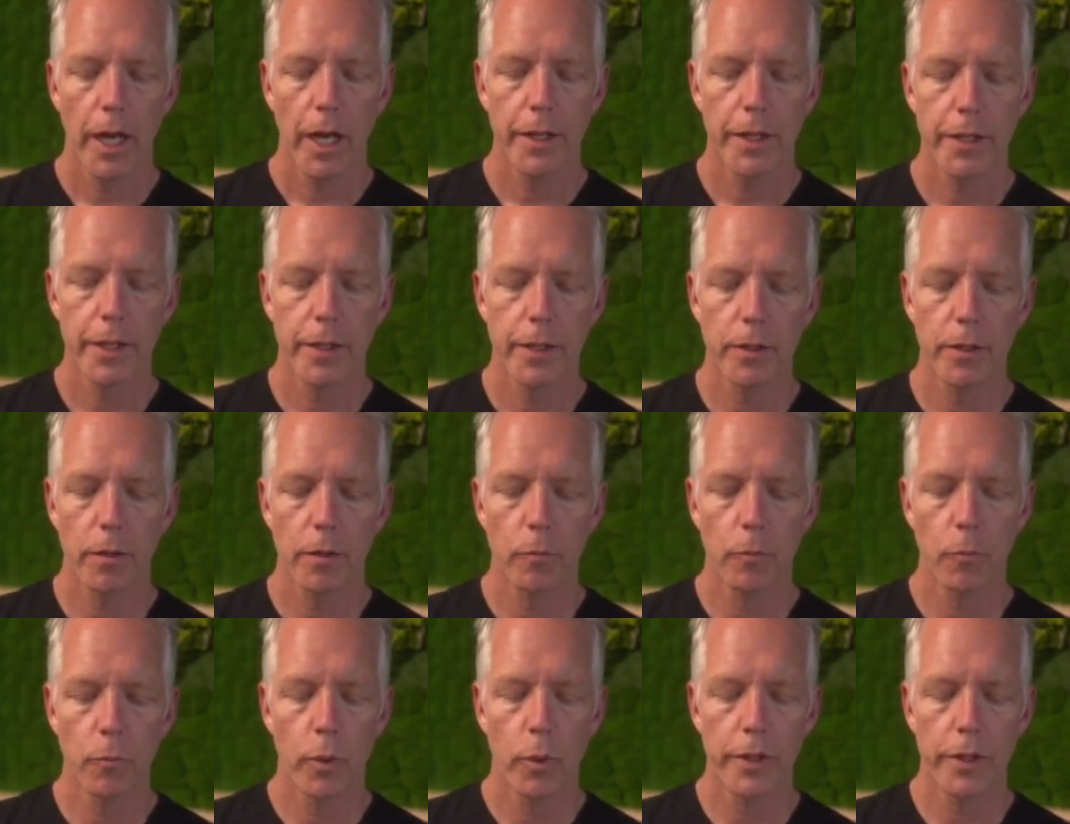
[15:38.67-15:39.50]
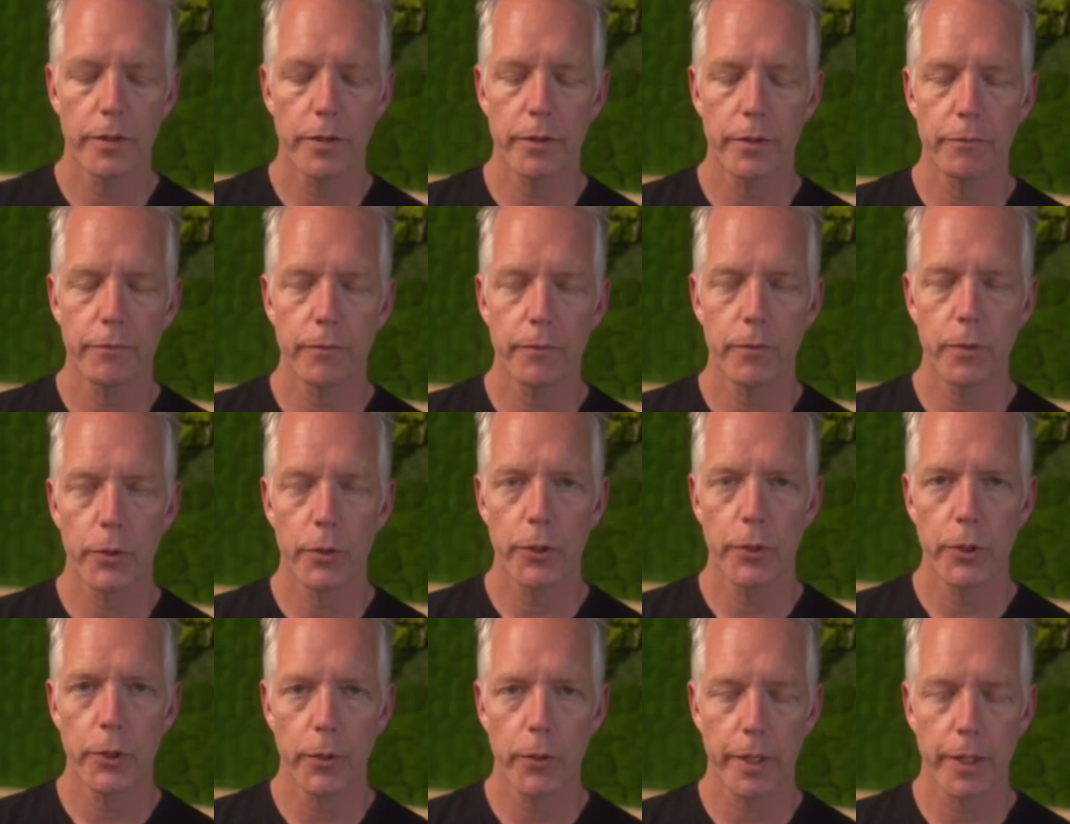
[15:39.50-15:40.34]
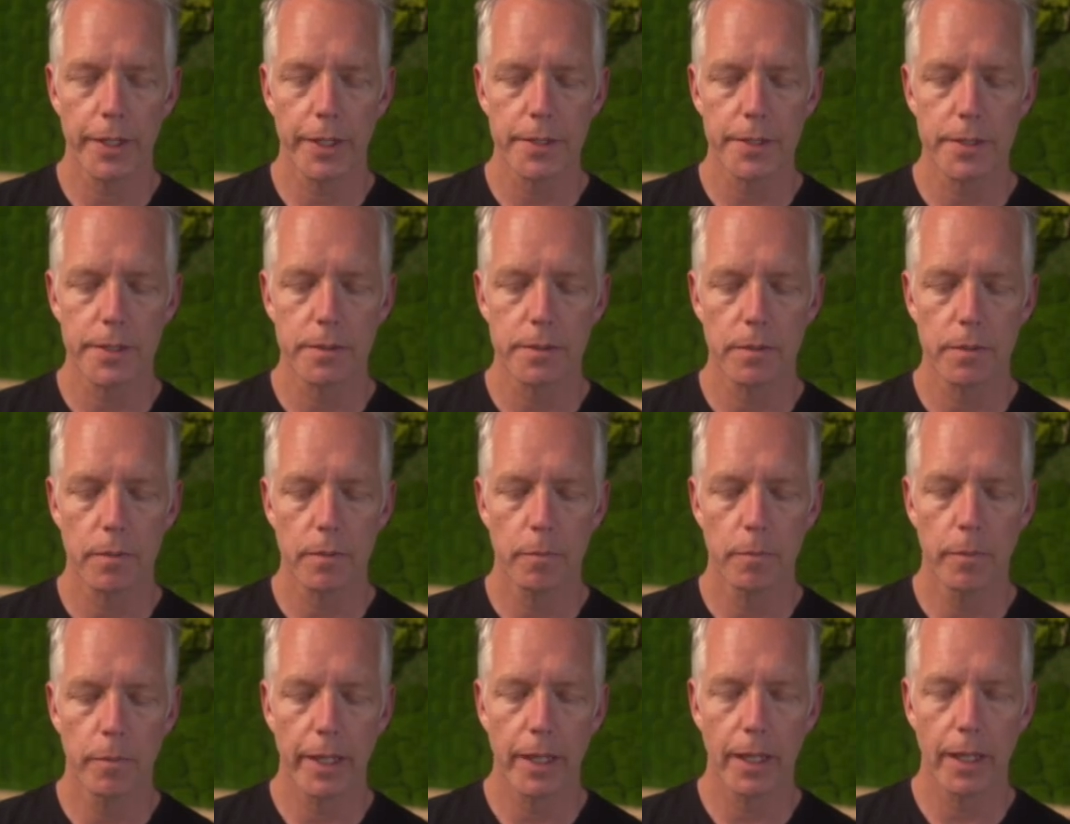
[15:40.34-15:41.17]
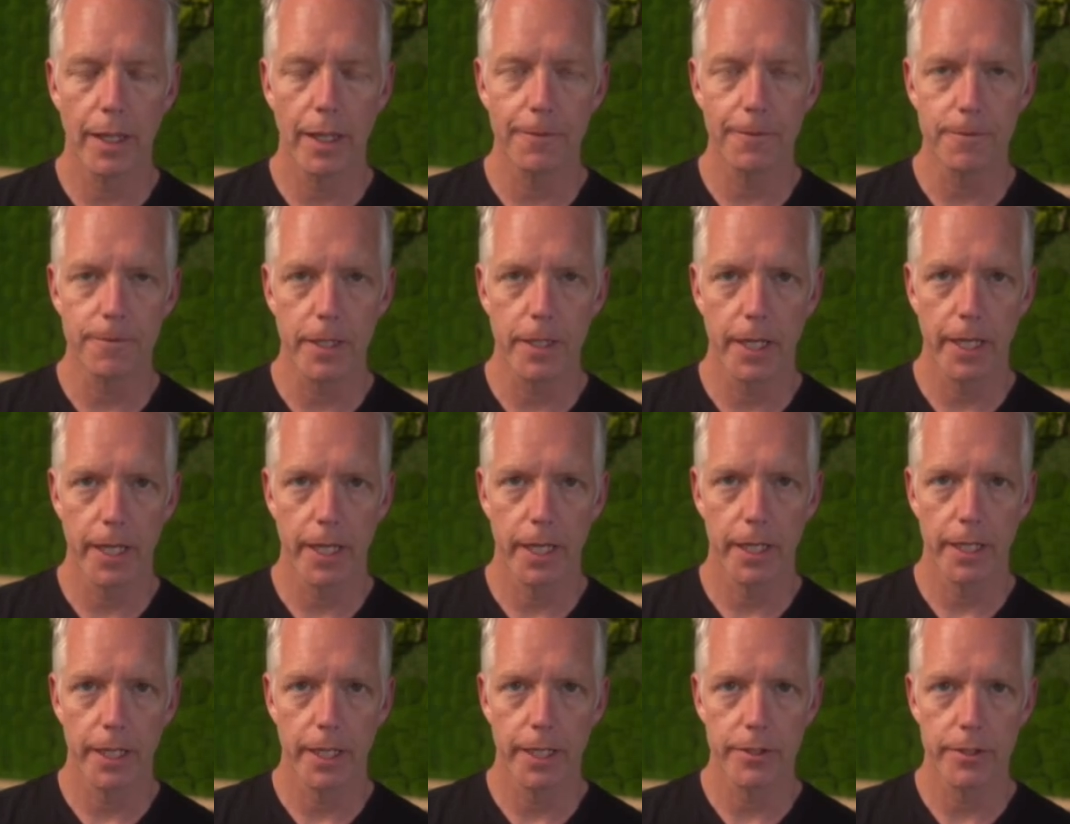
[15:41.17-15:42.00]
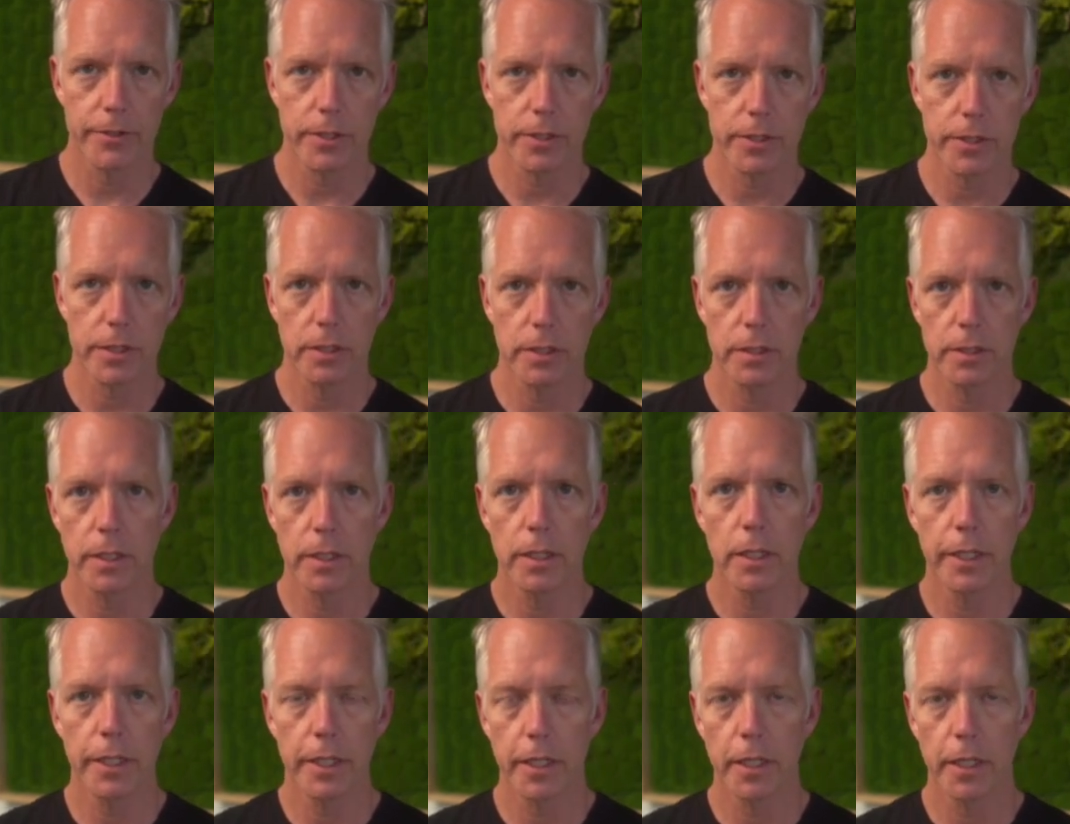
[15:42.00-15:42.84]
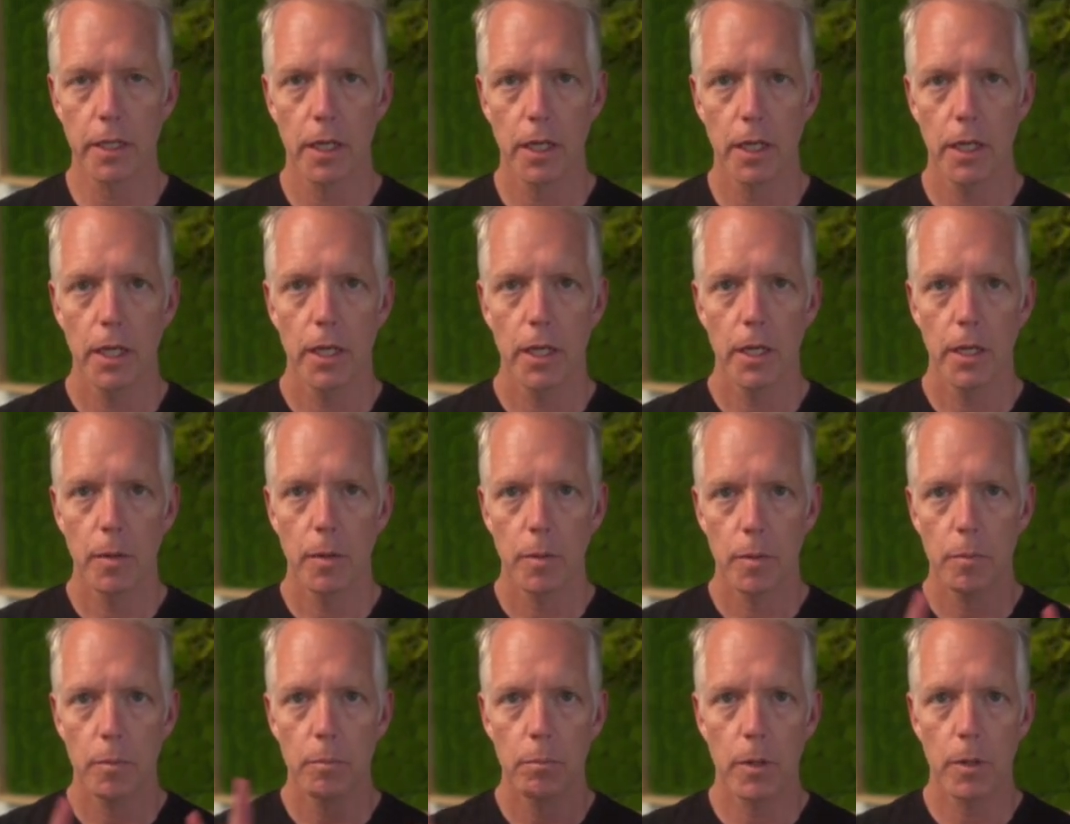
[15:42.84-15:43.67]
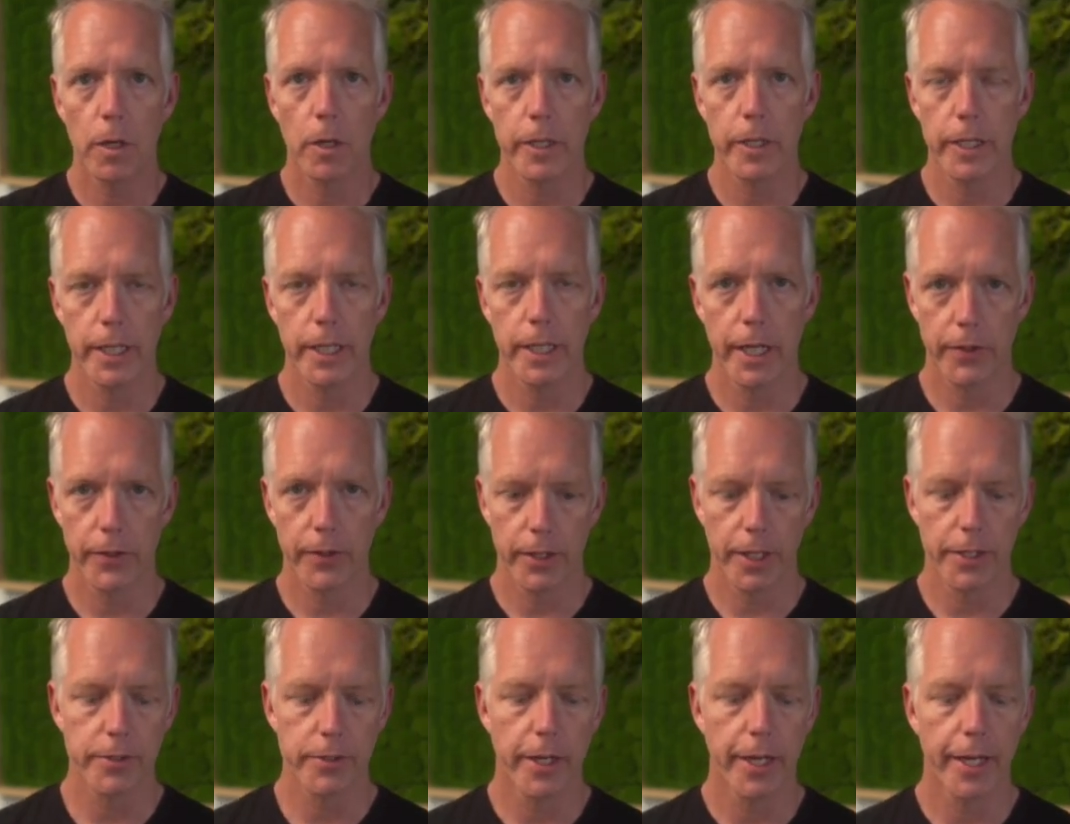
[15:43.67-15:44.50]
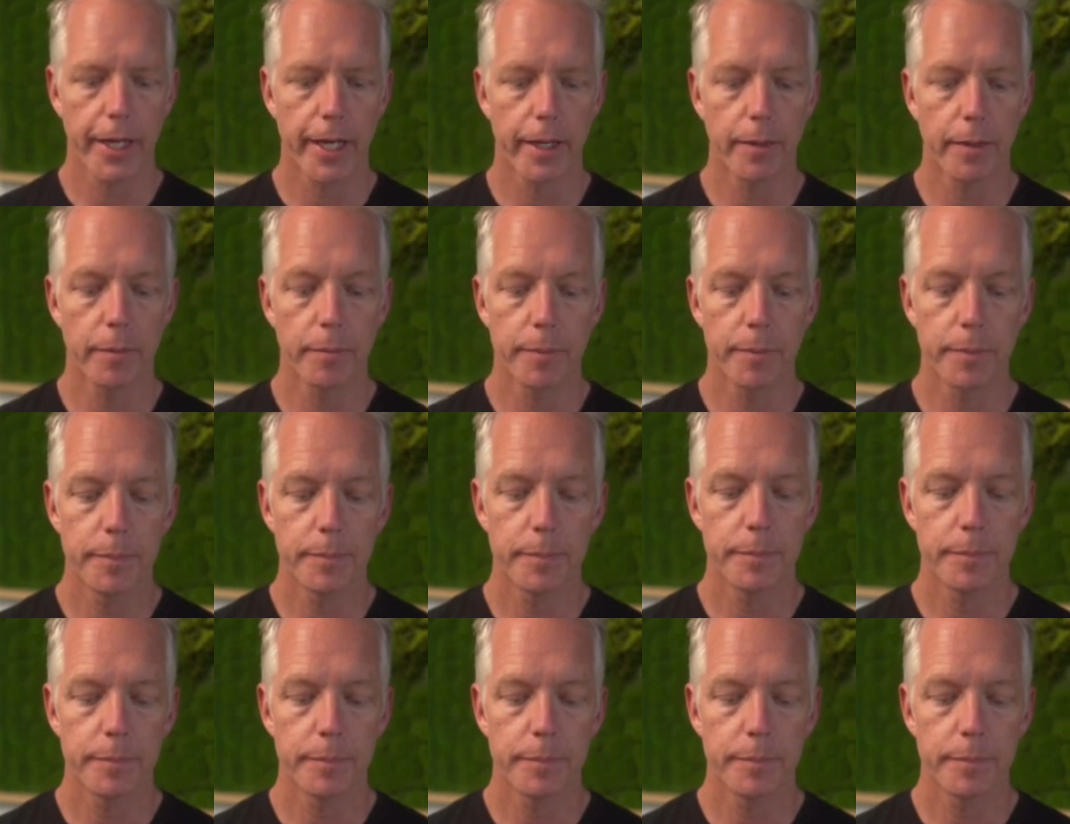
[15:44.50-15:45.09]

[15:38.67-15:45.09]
And then if you'll notice, my left hand is just literally marking out that triad.